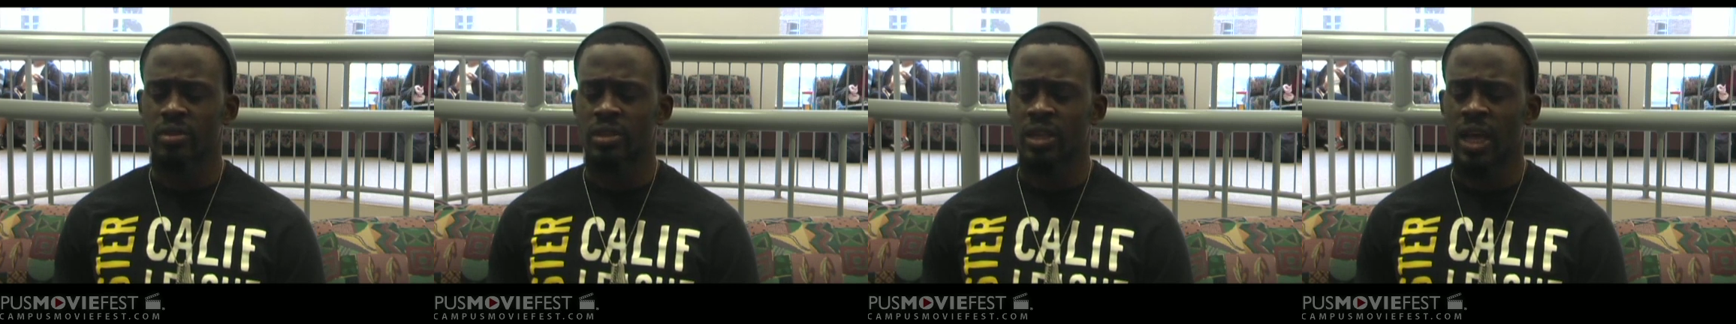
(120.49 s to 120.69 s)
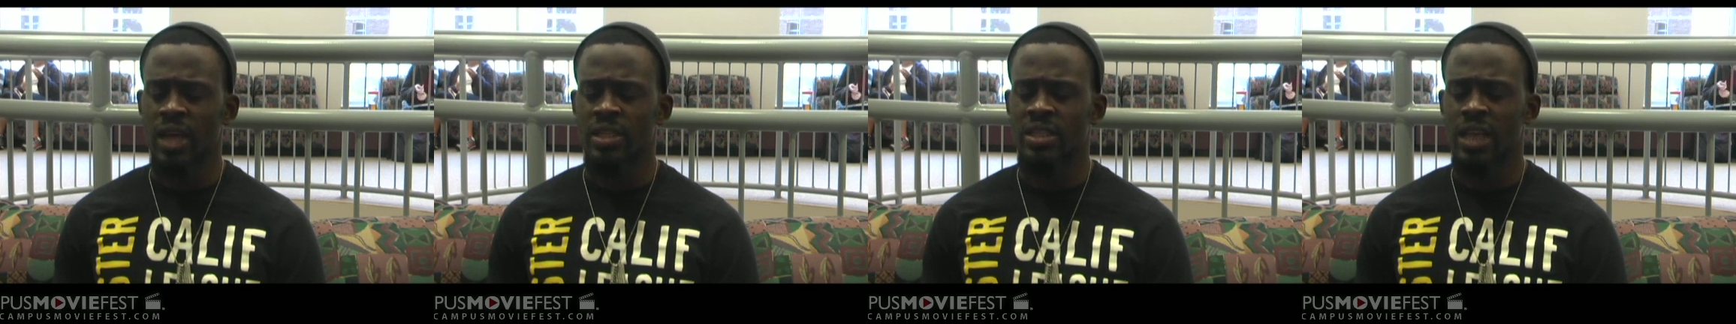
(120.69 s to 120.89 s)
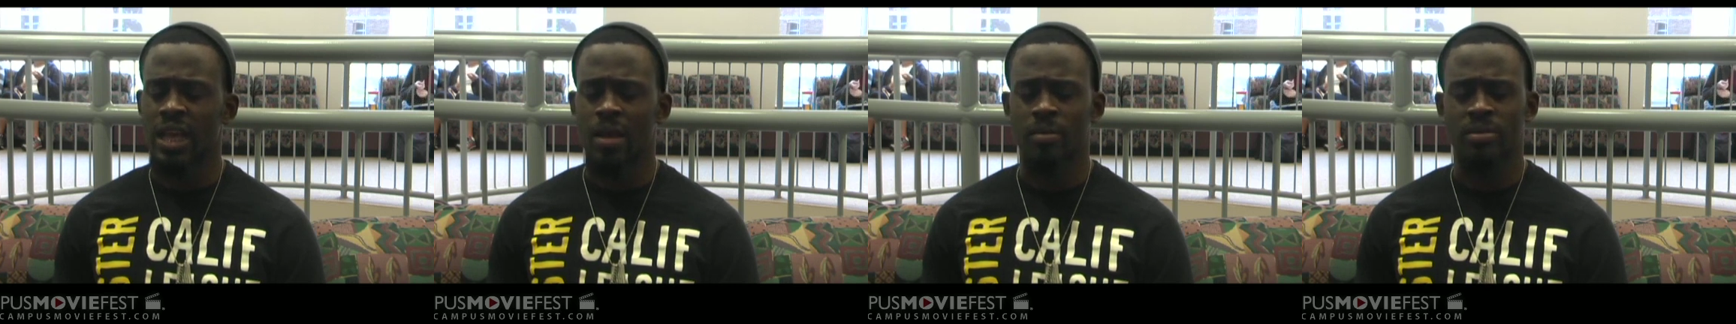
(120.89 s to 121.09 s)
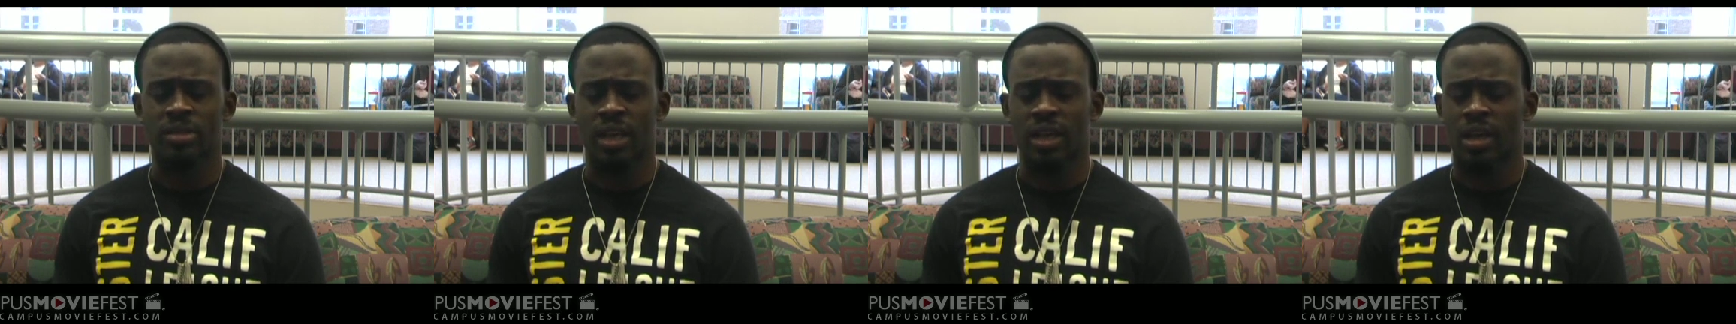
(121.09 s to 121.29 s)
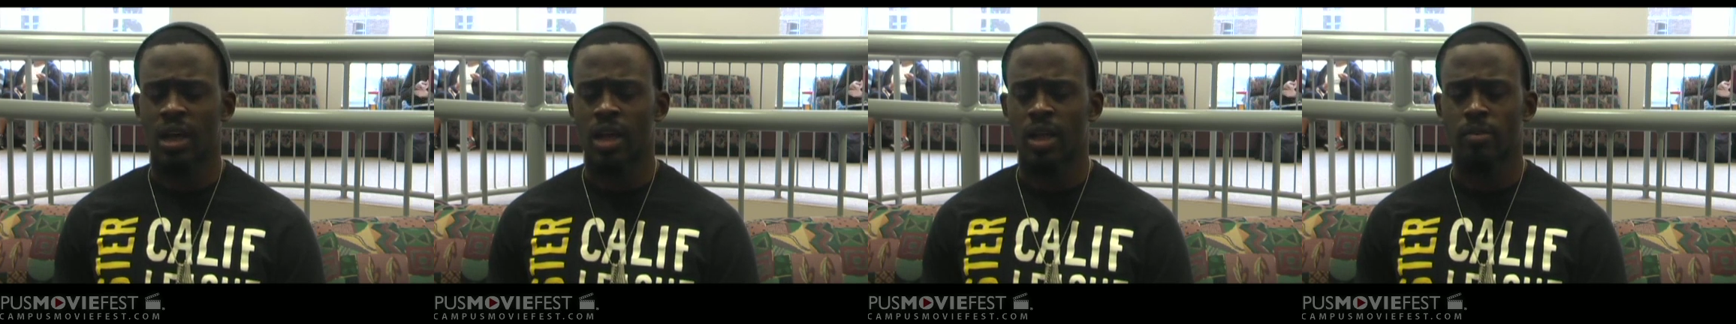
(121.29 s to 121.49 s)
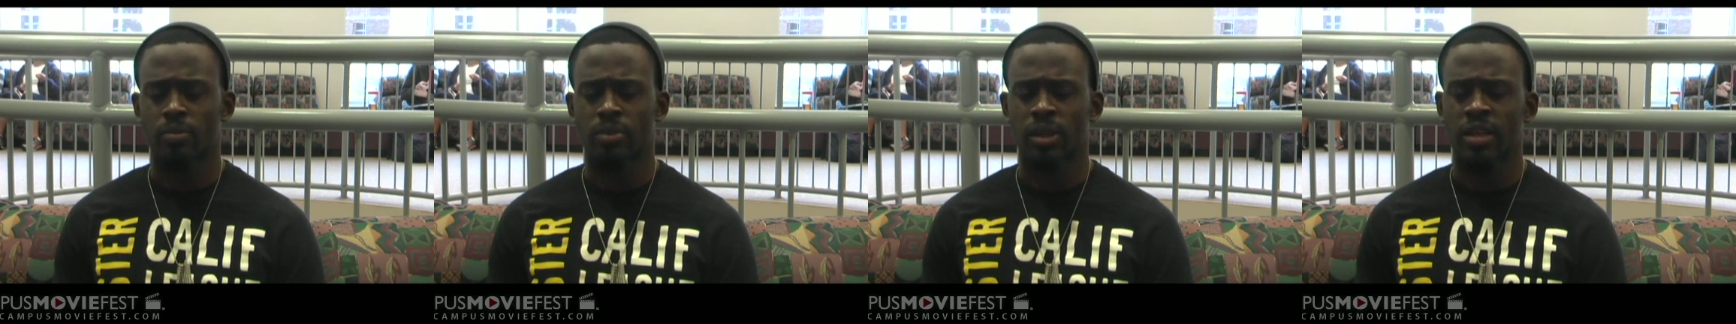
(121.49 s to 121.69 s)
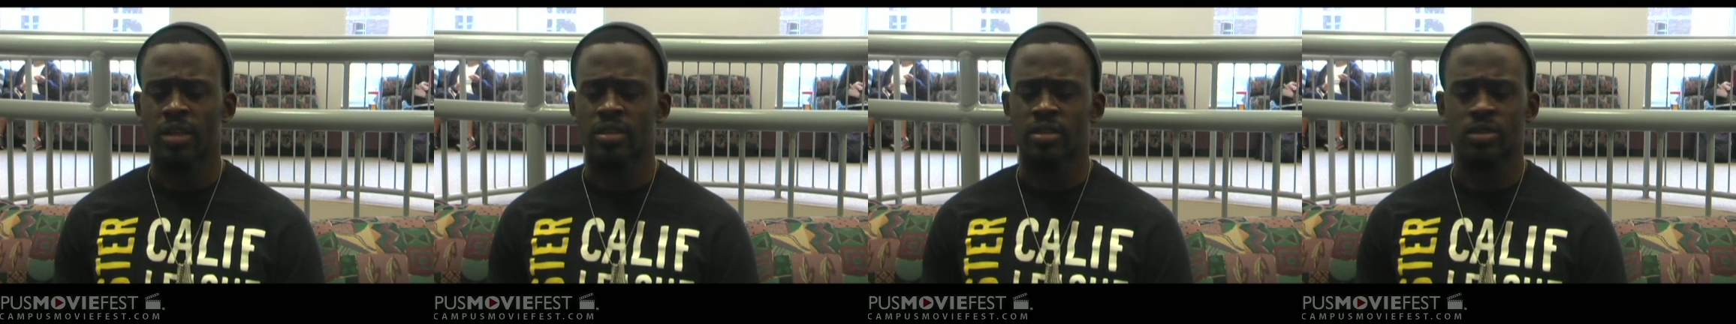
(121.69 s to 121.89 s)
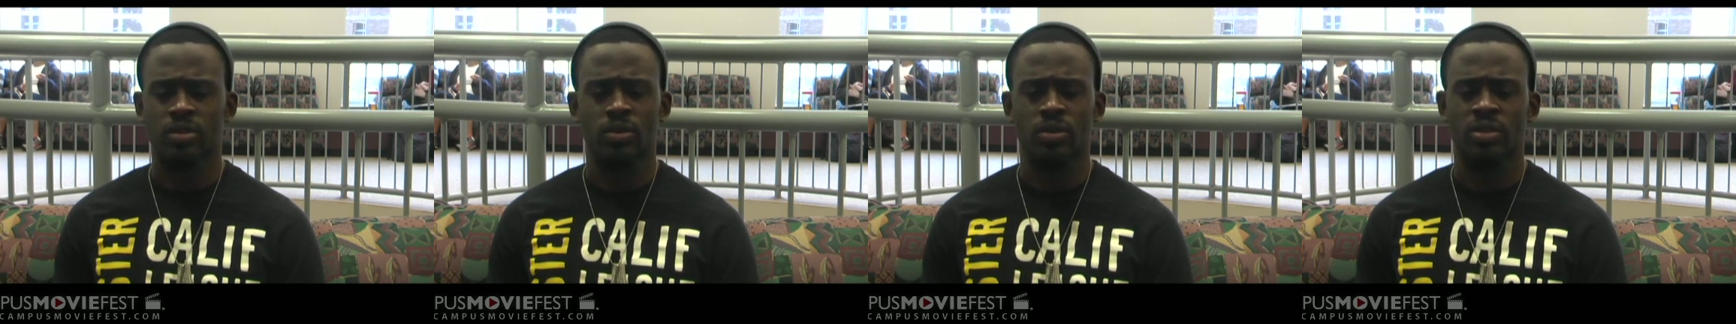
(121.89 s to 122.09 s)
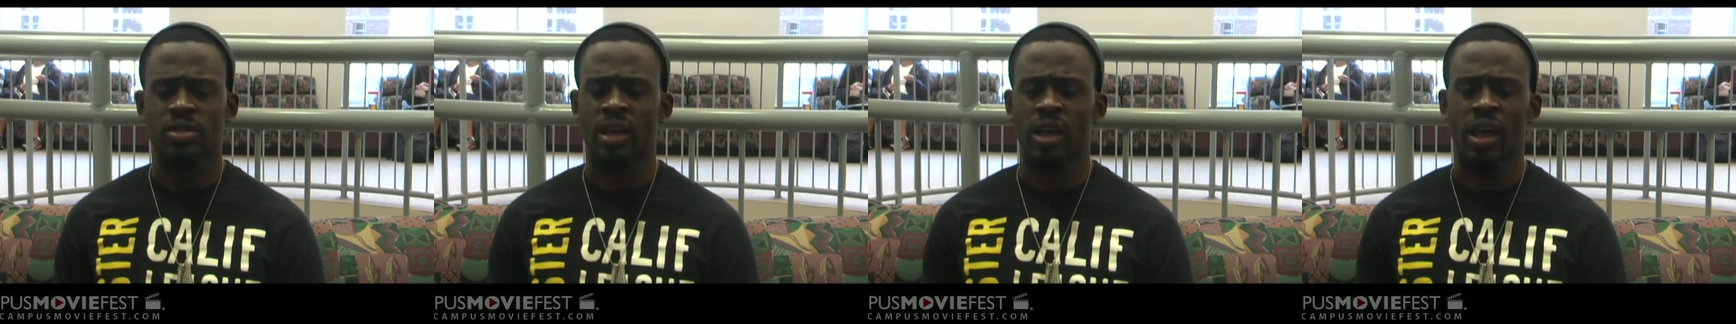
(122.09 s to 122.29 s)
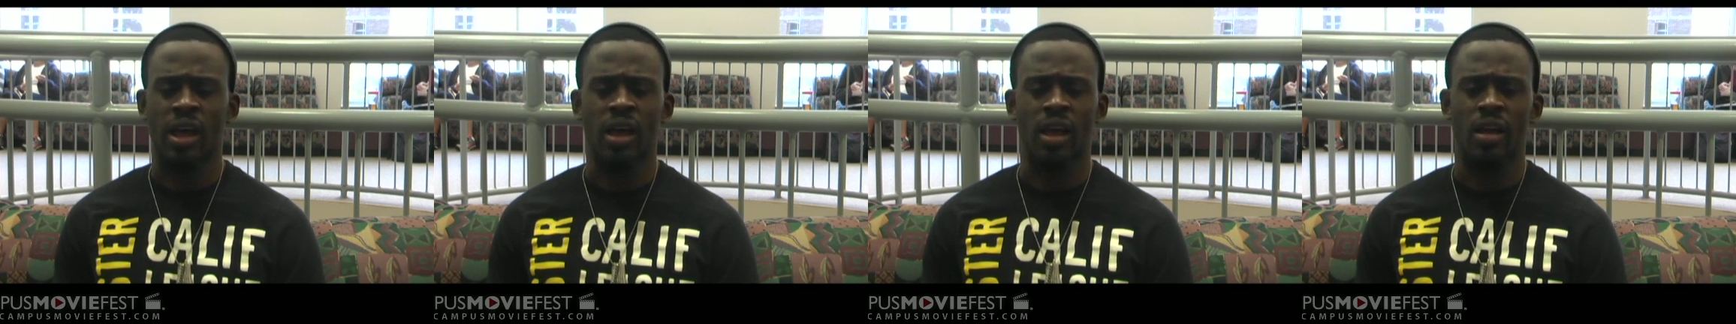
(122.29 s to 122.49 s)
A lot of times I contemplated
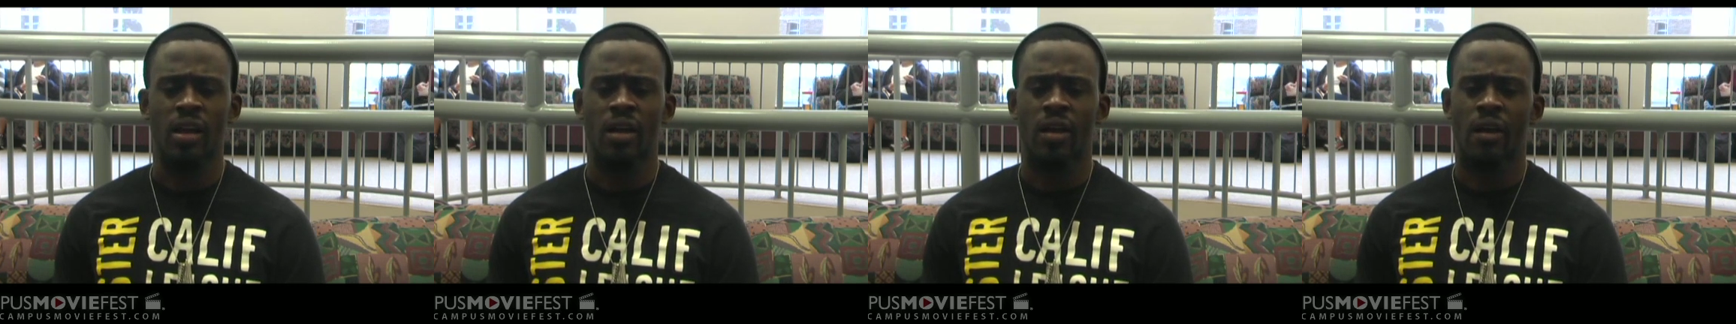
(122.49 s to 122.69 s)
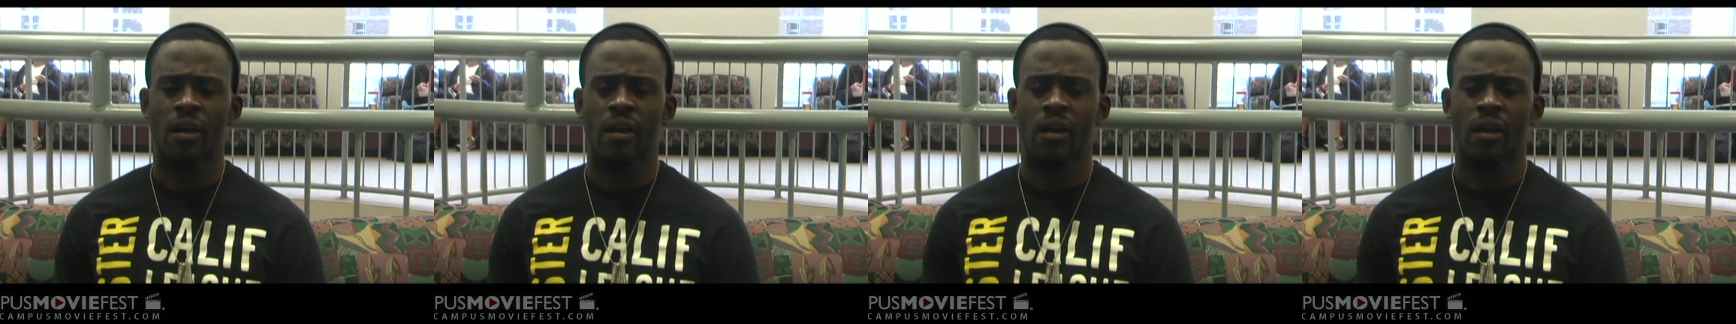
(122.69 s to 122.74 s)
suicide.